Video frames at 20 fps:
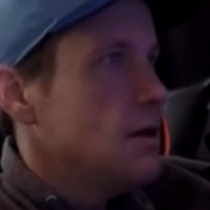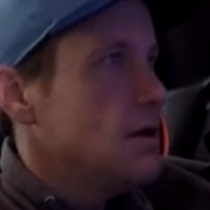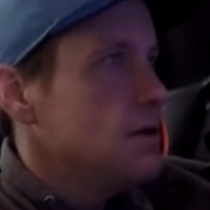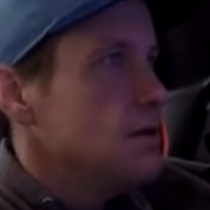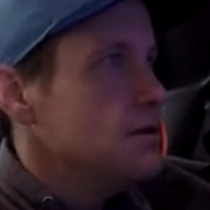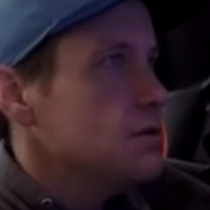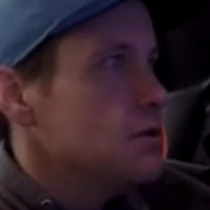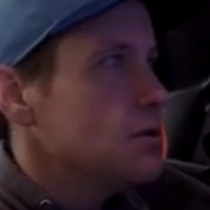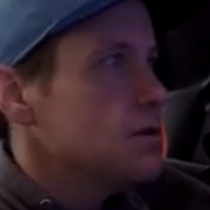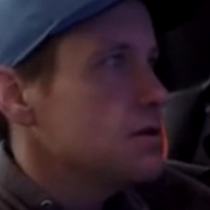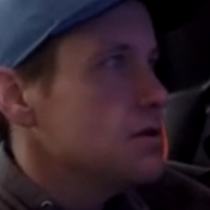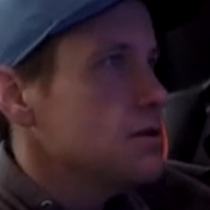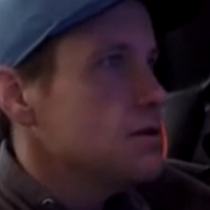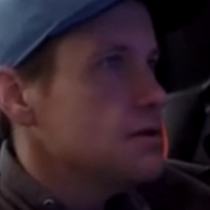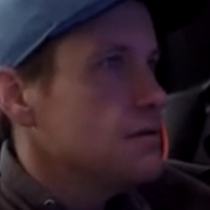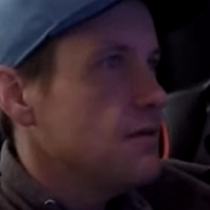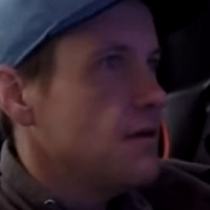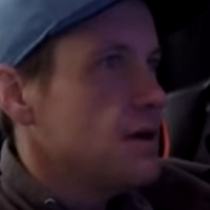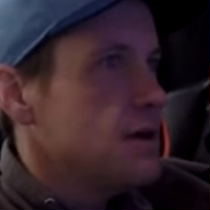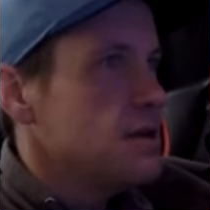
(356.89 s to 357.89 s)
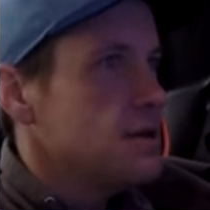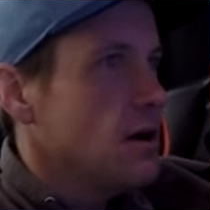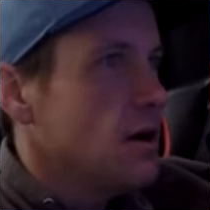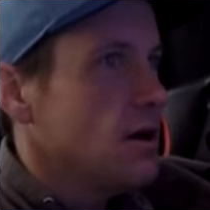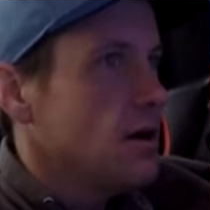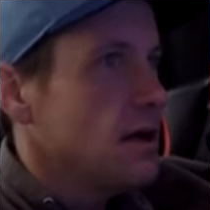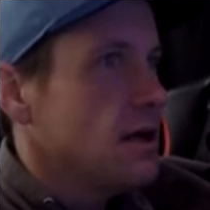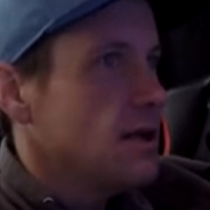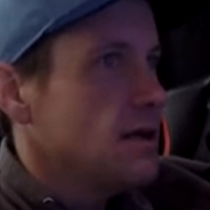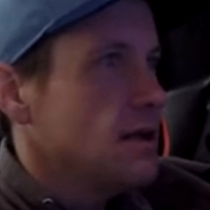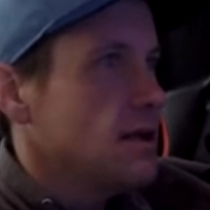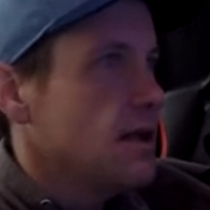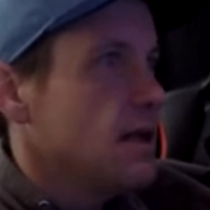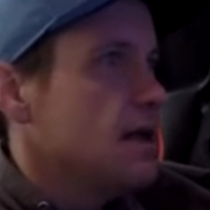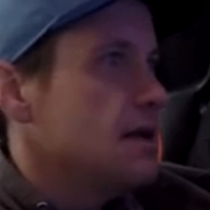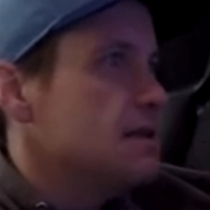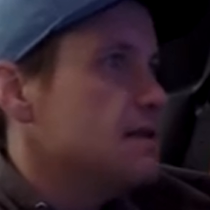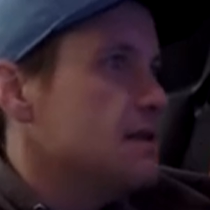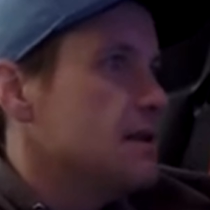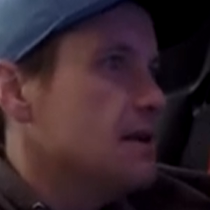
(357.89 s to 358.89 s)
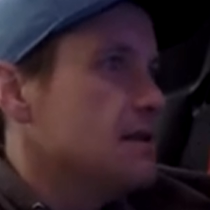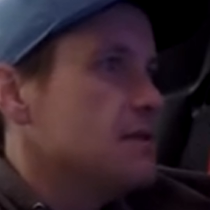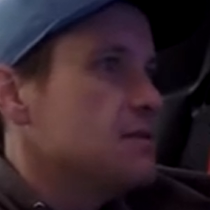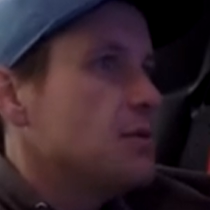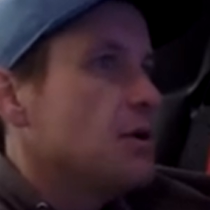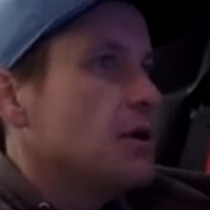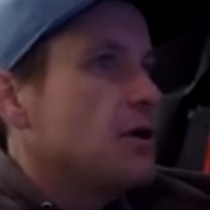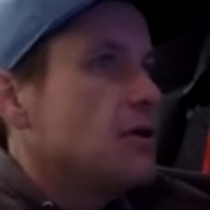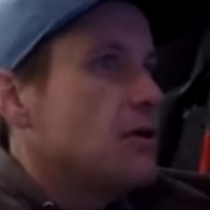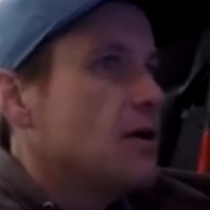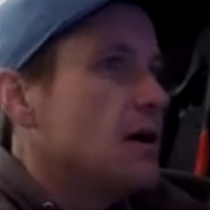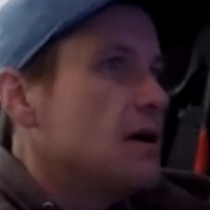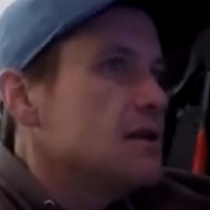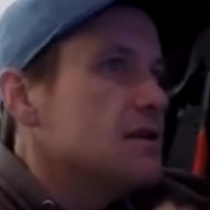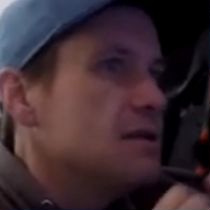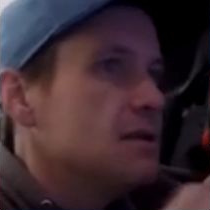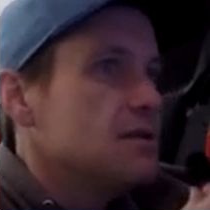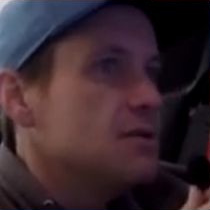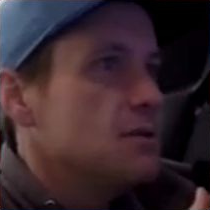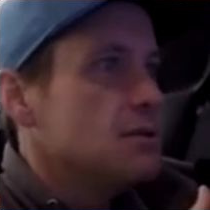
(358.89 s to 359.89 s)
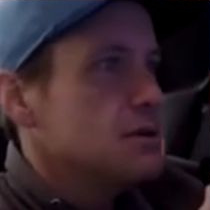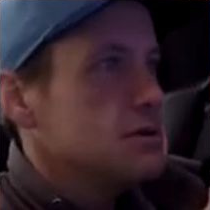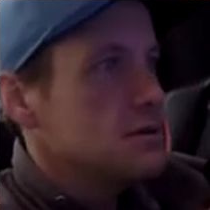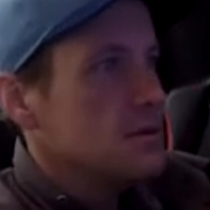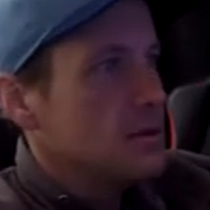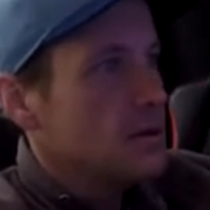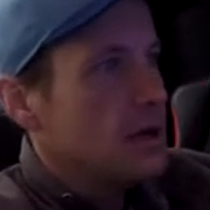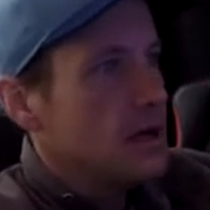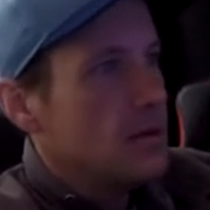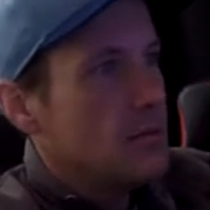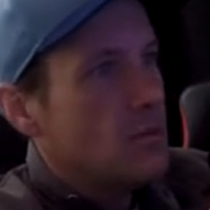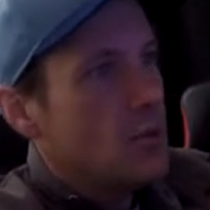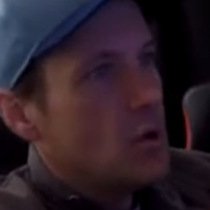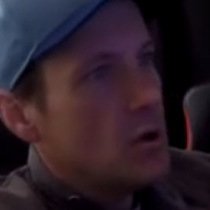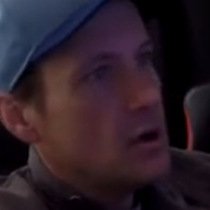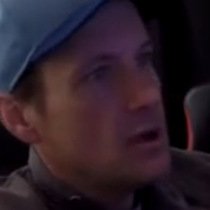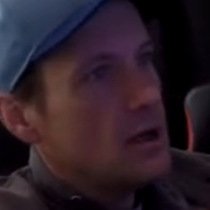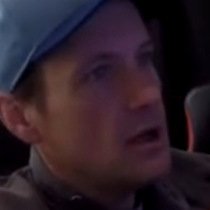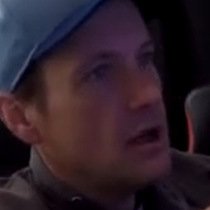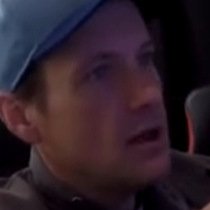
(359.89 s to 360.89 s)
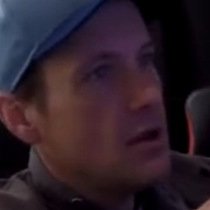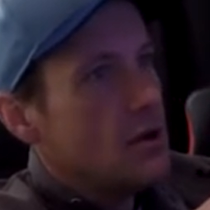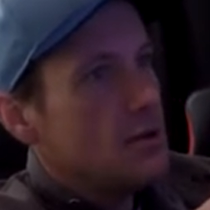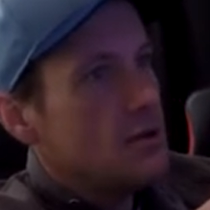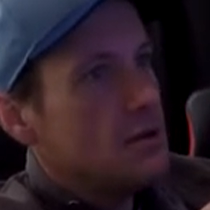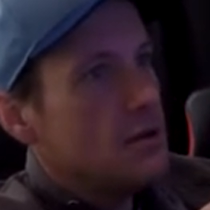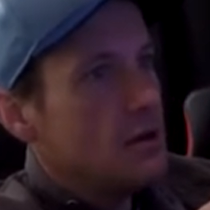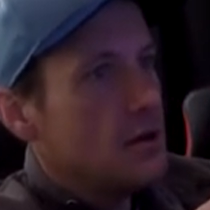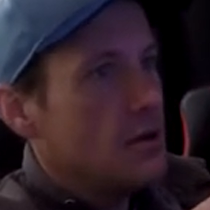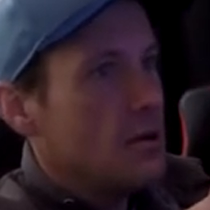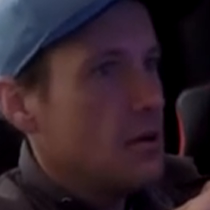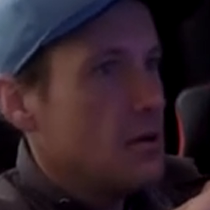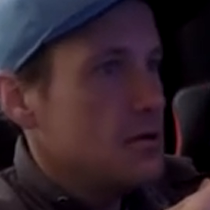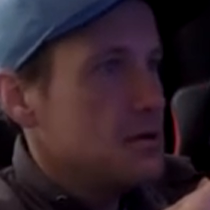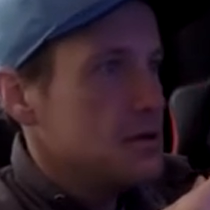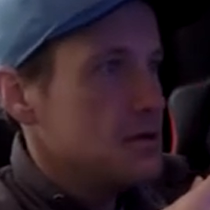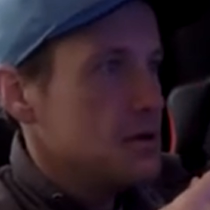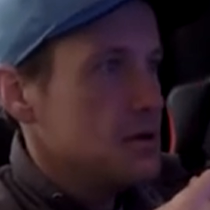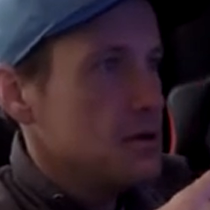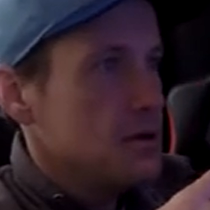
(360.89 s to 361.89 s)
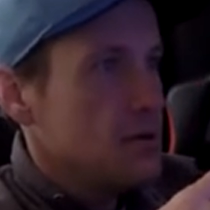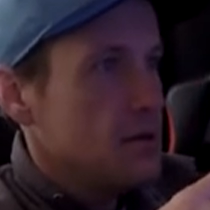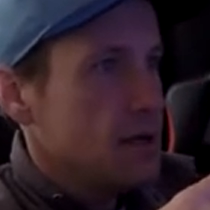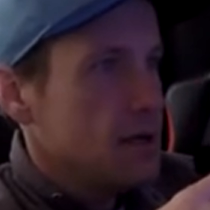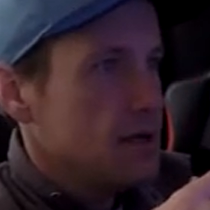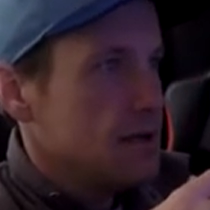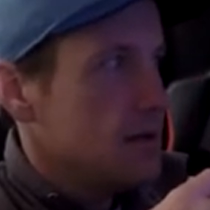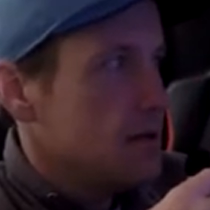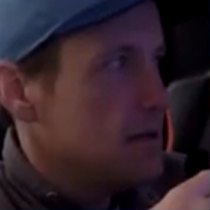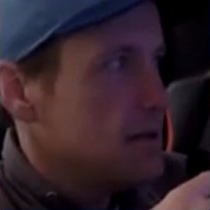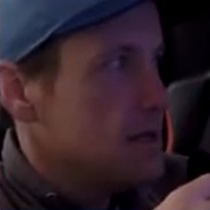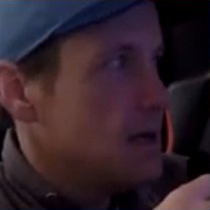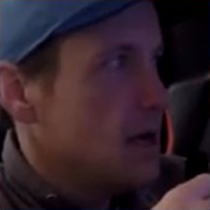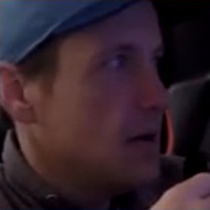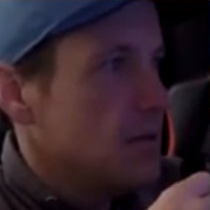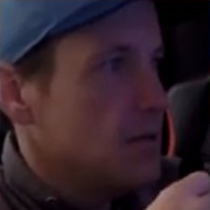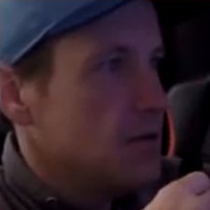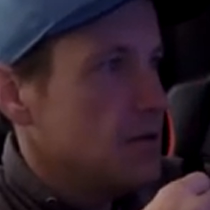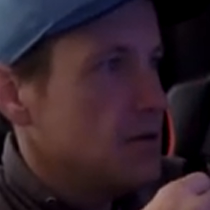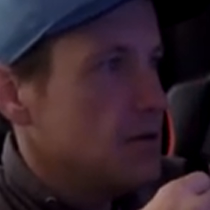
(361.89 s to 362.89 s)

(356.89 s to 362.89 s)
The dorsal is very dark. Alien heads that spread across the dorsal get more yellow the closer you get to the top of the